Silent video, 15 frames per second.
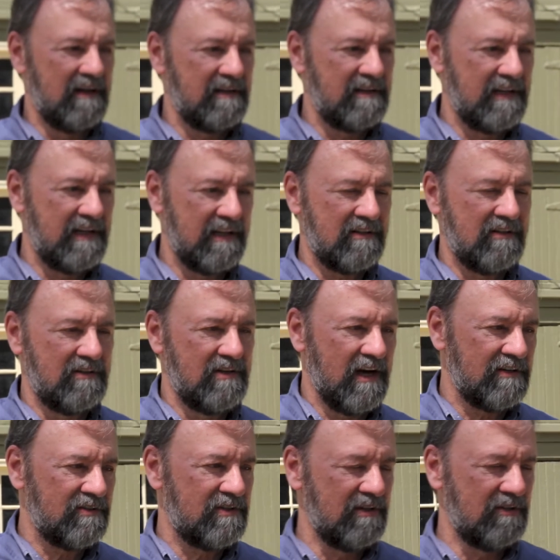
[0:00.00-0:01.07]
to get the
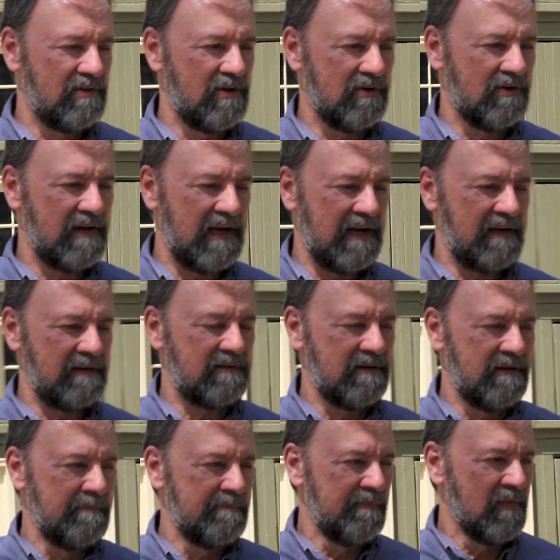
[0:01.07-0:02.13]
dust and dirt
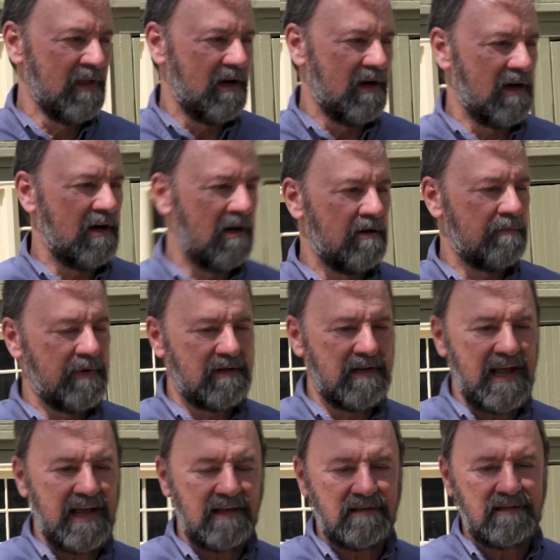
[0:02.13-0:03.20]
out. But
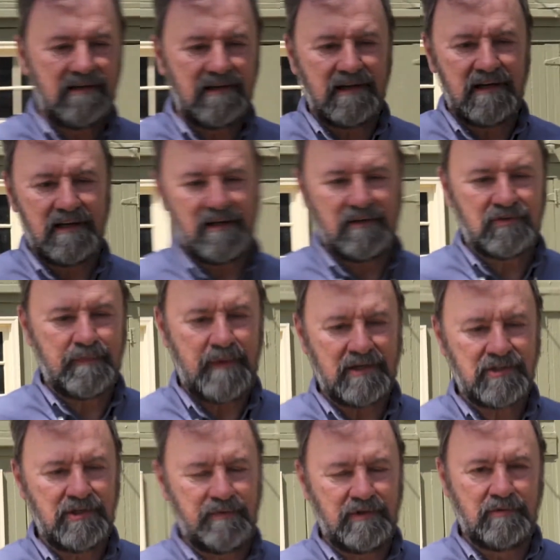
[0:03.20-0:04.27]
Dad,
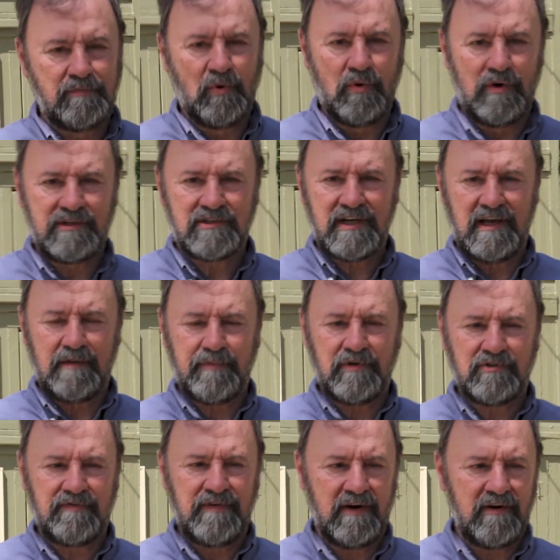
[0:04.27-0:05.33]
especially with the boys, kept
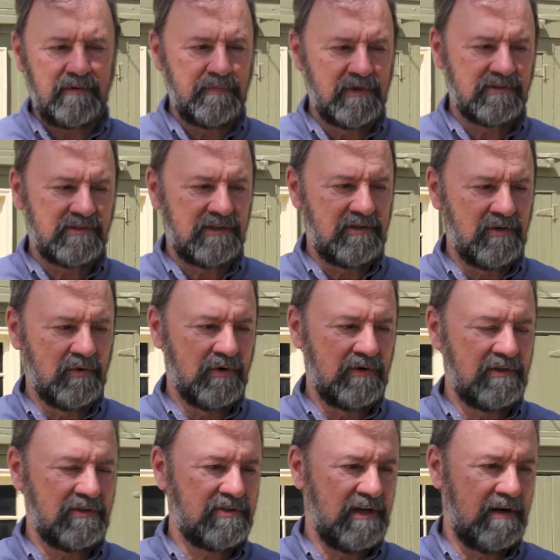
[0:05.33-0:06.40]
us very busy during
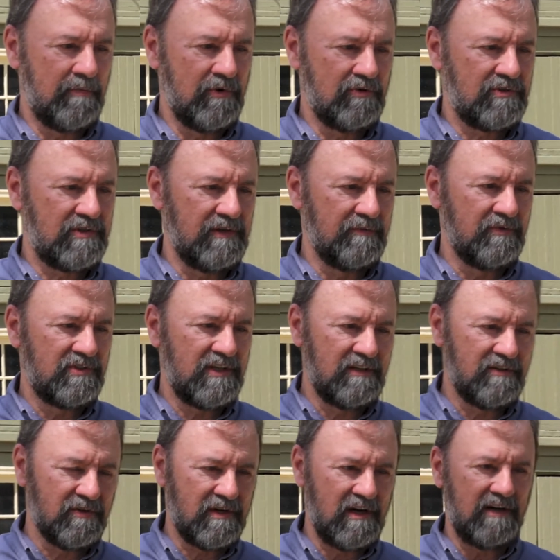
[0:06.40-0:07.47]
the summers. It was
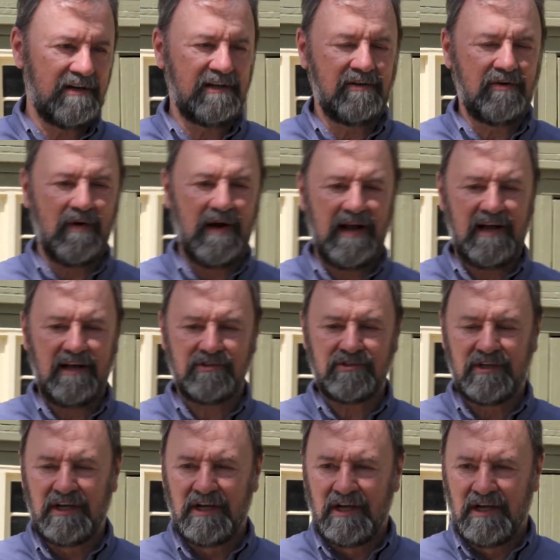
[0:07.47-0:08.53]
either cutting grass,
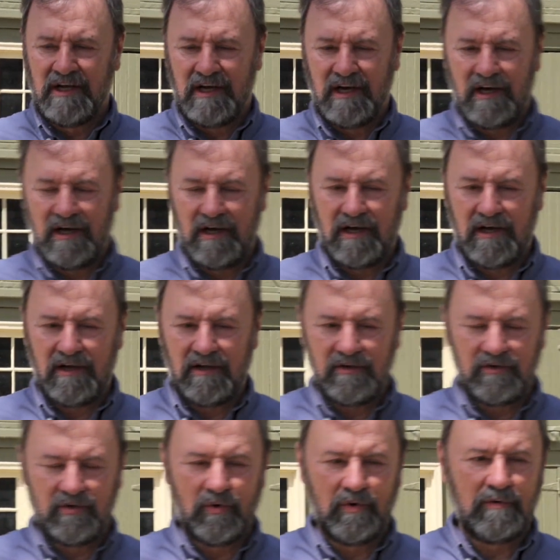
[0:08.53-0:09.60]

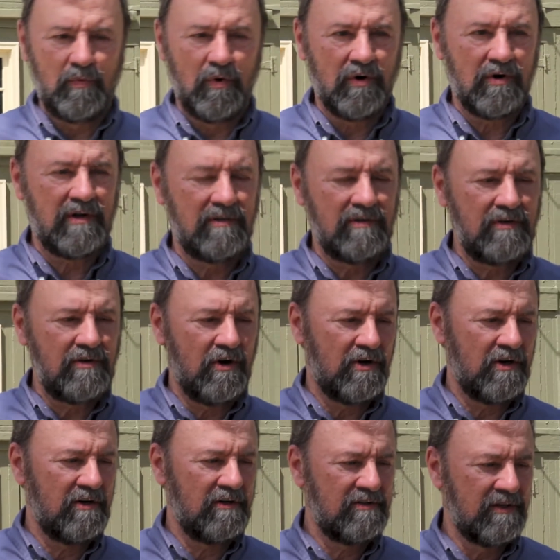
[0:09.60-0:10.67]
doing work in the
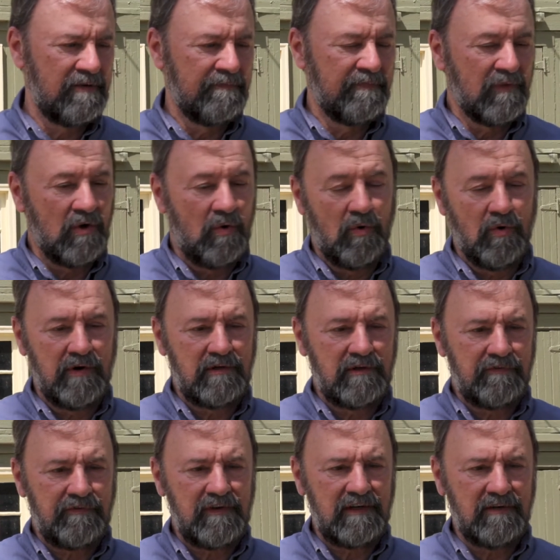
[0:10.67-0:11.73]
yards, or in the
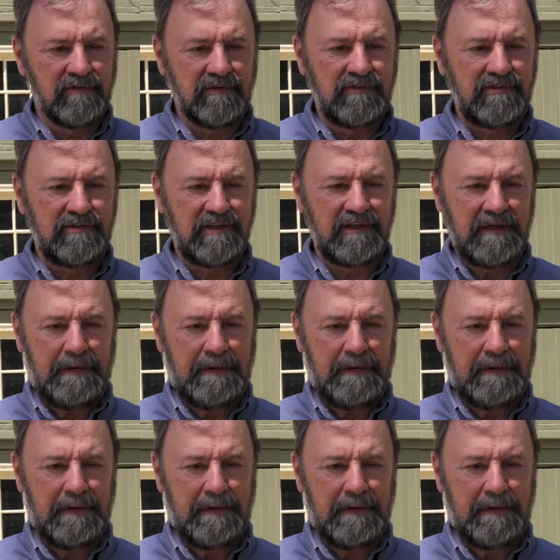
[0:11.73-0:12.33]
fields.